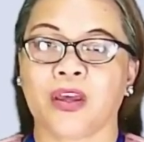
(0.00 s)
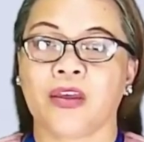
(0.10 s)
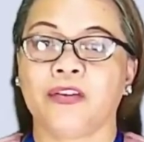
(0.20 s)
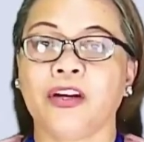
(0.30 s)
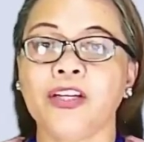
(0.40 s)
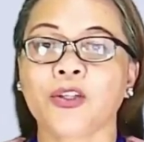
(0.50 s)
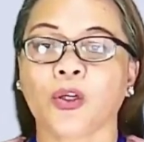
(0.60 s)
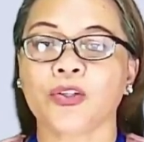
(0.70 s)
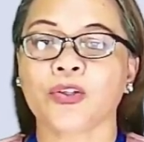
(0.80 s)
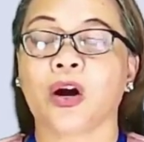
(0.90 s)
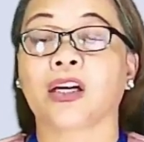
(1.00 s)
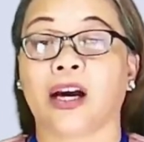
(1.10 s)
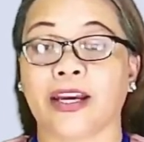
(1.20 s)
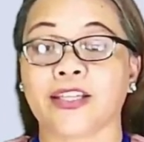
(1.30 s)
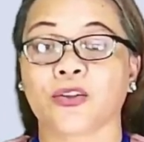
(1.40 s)
There is also a
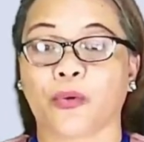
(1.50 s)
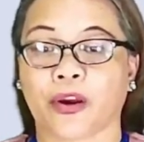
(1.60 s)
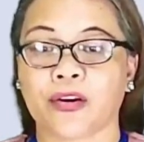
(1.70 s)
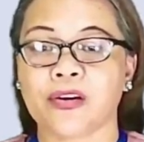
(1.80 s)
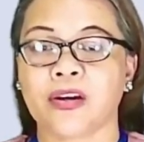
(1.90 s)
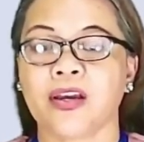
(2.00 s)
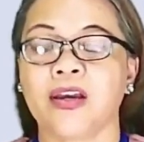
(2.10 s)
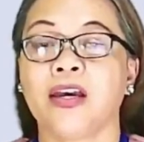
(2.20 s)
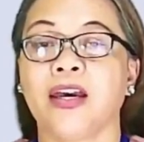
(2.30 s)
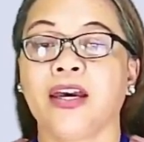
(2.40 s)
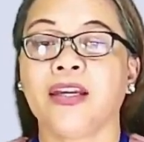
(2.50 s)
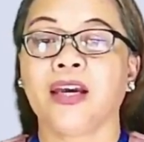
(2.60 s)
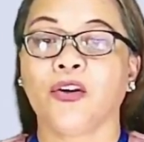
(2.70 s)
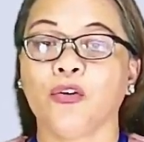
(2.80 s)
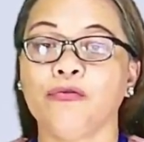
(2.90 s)
chi-square and
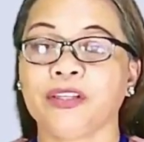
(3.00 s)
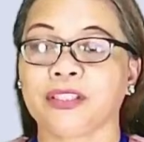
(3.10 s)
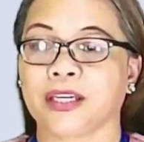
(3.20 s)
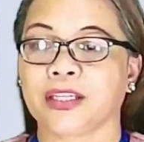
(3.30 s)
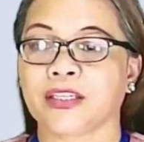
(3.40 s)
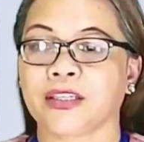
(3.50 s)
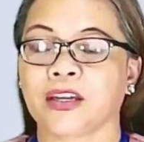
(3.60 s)
ANOVA test,